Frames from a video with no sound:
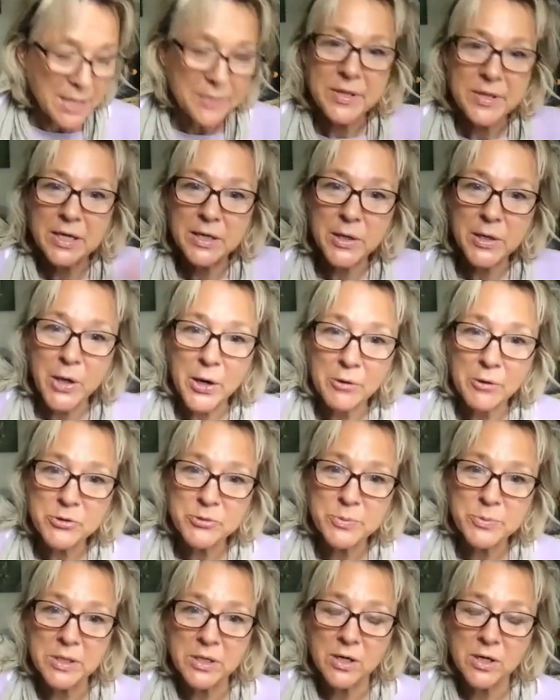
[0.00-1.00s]
the
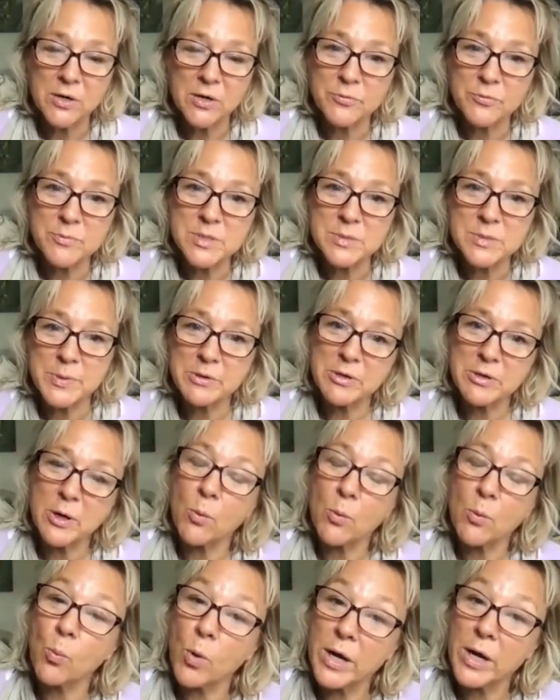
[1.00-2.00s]
encouragement card from Spirit,
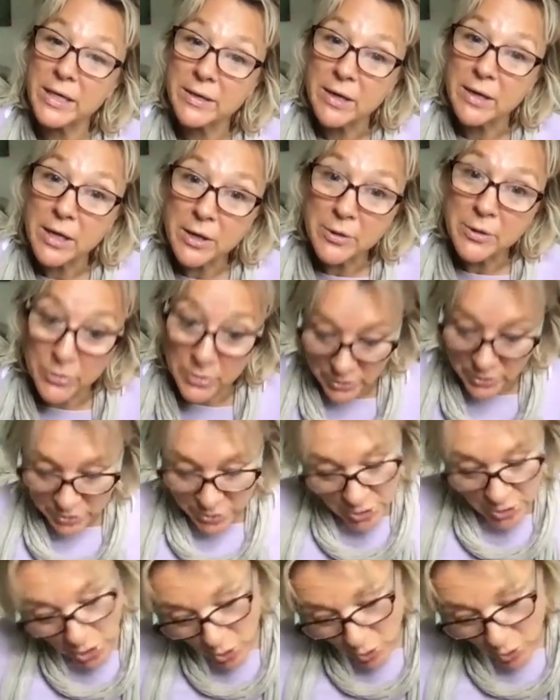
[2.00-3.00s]
and one the
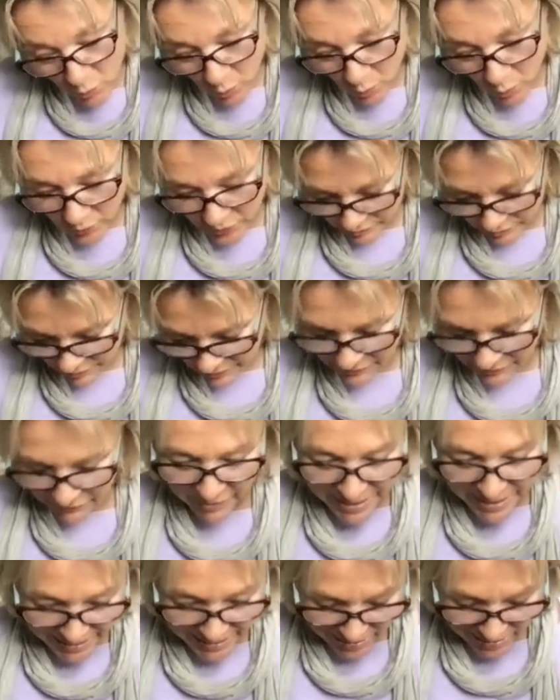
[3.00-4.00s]
no or the
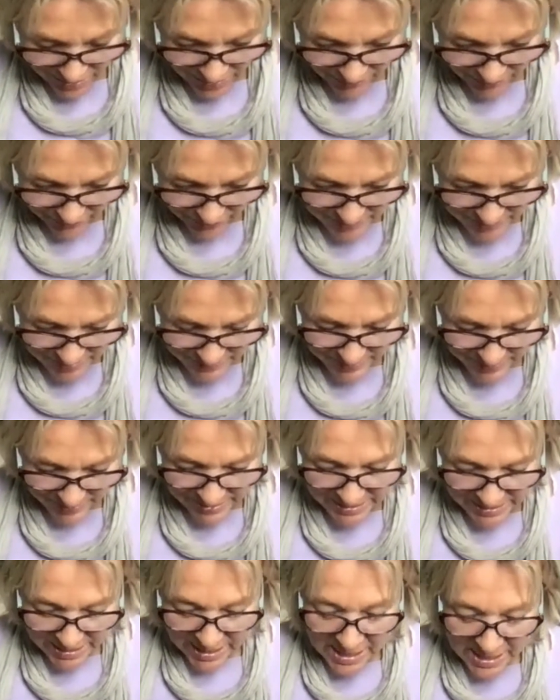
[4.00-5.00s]
refrain card from
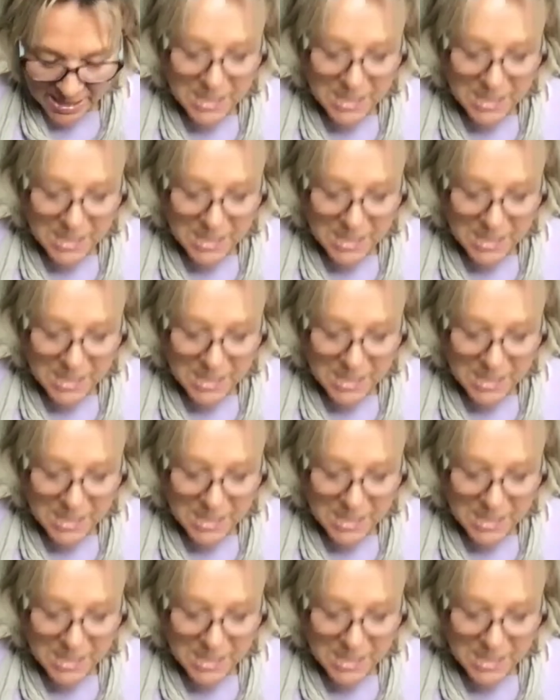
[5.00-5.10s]
Spirit.